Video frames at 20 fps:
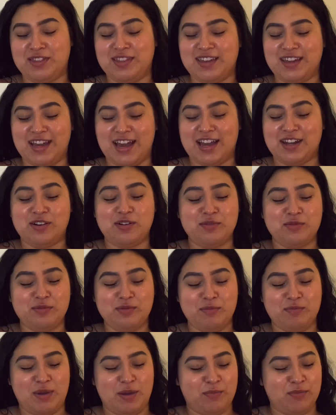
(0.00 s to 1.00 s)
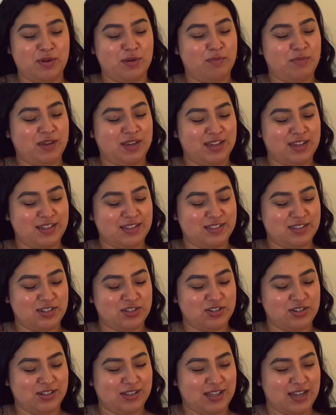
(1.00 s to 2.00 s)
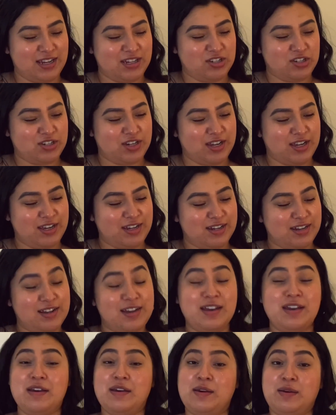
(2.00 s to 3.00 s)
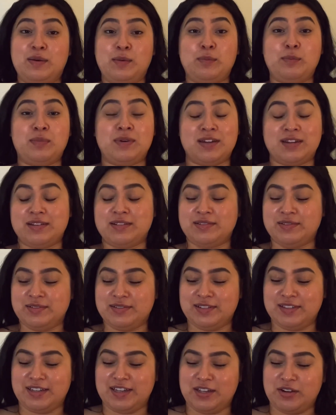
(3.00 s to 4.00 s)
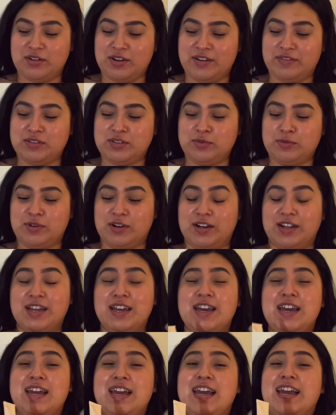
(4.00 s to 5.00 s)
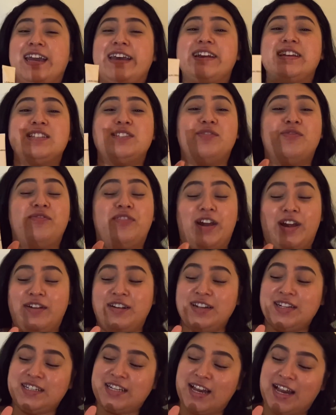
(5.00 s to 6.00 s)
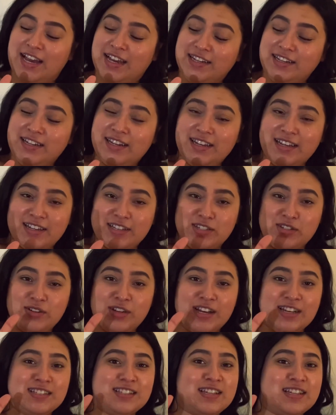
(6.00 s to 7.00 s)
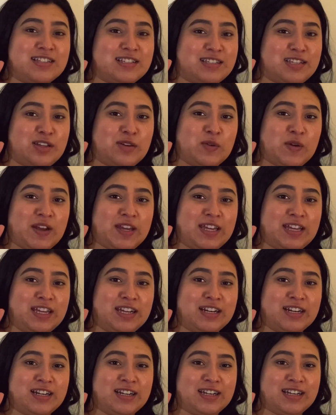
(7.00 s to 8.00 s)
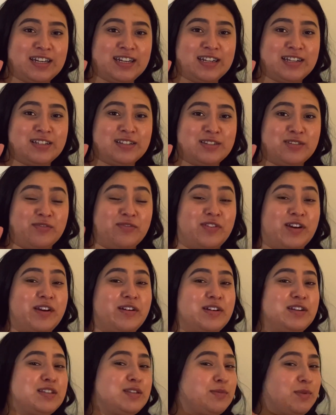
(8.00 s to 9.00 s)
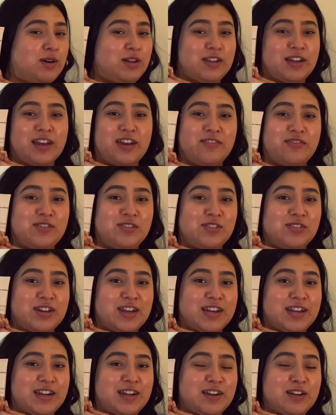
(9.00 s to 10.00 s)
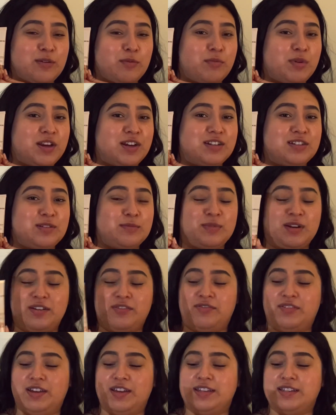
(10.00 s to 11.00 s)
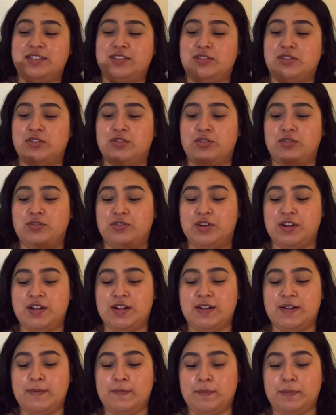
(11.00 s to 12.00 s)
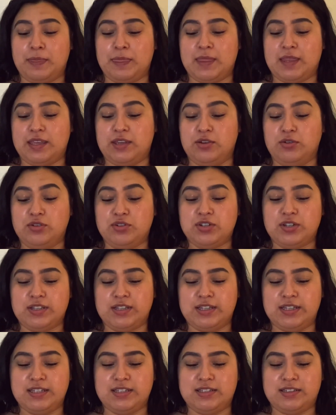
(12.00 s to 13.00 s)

it. I don't remember picking such a light shade, but it'll have to work. It is very tiny, as you guys can see right here. It is very small. Like if you look at it compared to my face, you know, usually